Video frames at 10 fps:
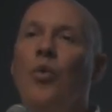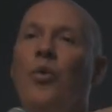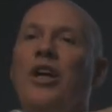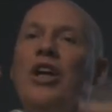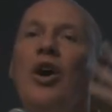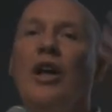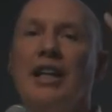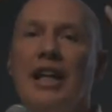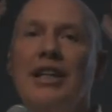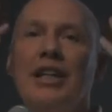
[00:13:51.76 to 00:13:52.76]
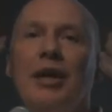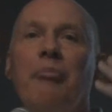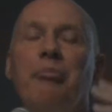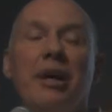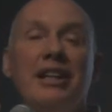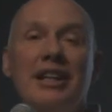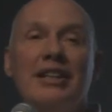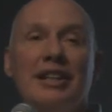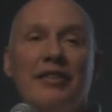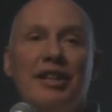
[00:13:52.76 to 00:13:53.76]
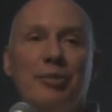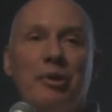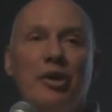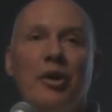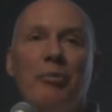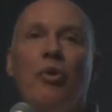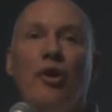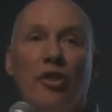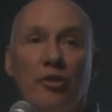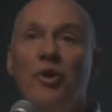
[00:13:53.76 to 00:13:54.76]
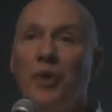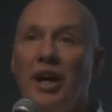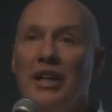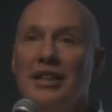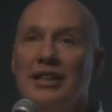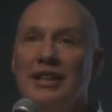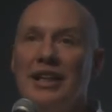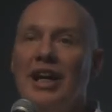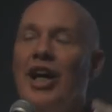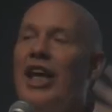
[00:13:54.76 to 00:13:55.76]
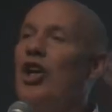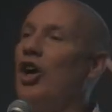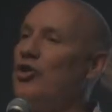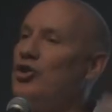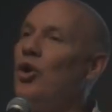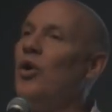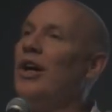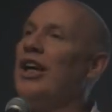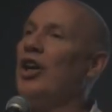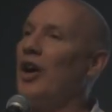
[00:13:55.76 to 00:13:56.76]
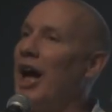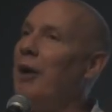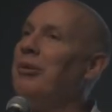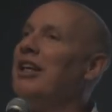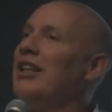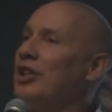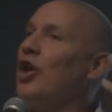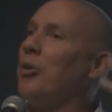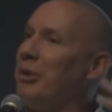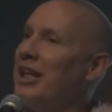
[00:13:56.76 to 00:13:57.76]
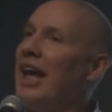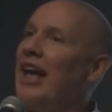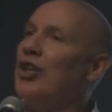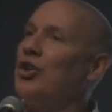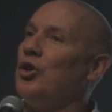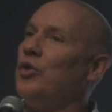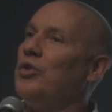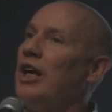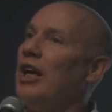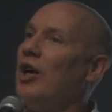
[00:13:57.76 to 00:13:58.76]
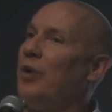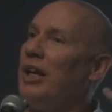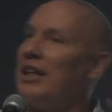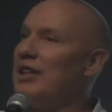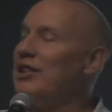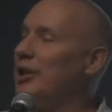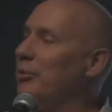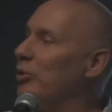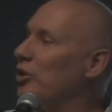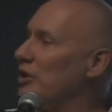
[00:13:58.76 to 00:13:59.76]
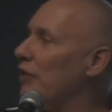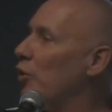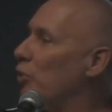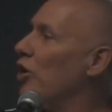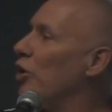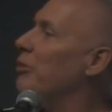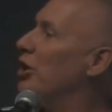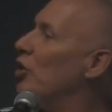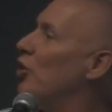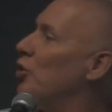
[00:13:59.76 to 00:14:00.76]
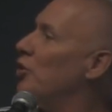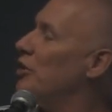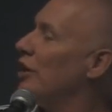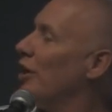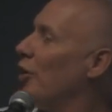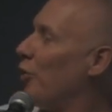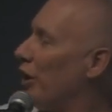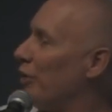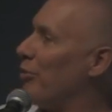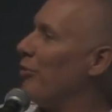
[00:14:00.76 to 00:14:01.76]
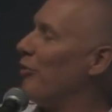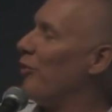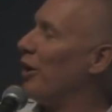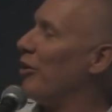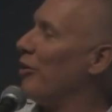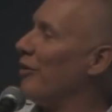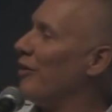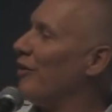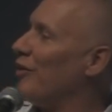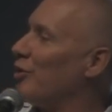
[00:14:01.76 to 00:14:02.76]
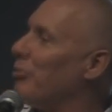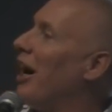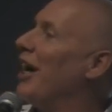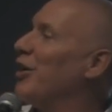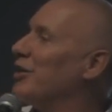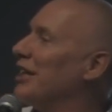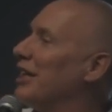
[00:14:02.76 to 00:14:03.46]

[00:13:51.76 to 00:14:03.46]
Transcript: we let the abundance of the Spirit pour through us in our joy, in our happiness, in our beatitudes. We let the symbols of the world be used where, where smiles